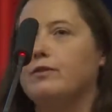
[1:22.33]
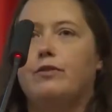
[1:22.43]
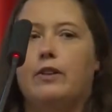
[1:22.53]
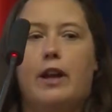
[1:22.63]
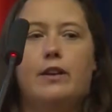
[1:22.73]

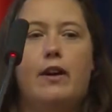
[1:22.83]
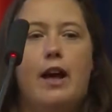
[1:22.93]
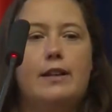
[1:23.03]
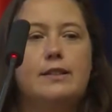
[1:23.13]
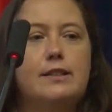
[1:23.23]
Fernando
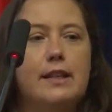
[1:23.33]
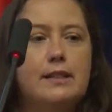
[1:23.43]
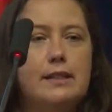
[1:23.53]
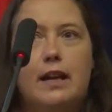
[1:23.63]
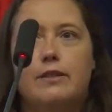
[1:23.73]
has
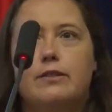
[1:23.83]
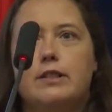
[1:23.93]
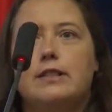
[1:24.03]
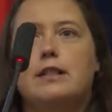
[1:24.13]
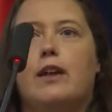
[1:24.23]
6
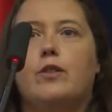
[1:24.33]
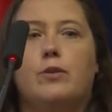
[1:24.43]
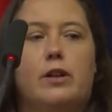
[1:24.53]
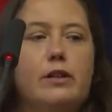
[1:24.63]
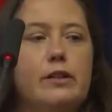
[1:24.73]
languages, and the
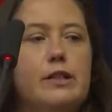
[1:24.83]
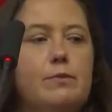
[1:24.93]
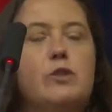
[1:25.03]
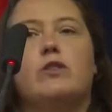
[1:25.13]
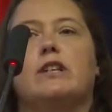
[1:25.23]
World
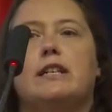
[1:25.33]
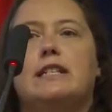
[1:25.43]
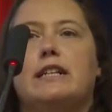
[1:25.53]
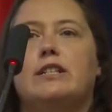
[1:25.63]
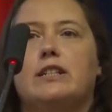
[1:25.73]
Customs
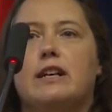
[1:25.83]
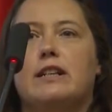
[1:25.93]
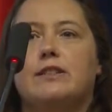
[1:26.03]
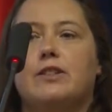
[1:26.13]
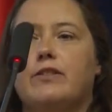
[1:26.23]
Organization
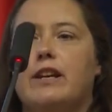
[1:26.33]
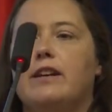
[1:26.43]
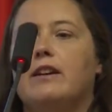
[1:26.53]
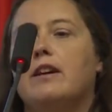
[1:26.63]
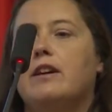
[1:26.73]
has 3.